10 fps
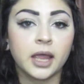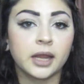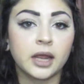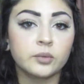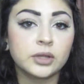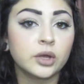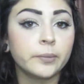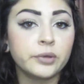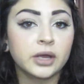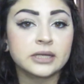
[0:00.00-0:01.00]
And I really
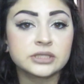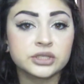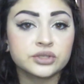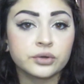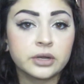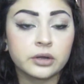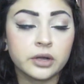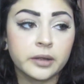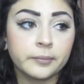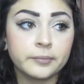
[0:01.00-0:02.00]
hope you guys enjoyed
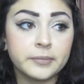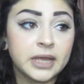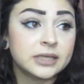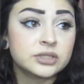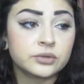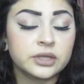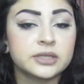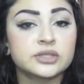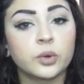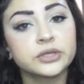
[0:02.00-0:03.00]
me answering
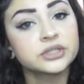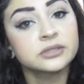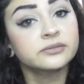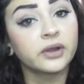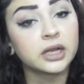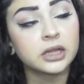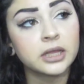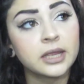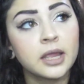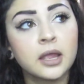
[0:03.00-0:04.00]
these questions
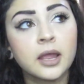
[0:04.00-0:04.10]
finally.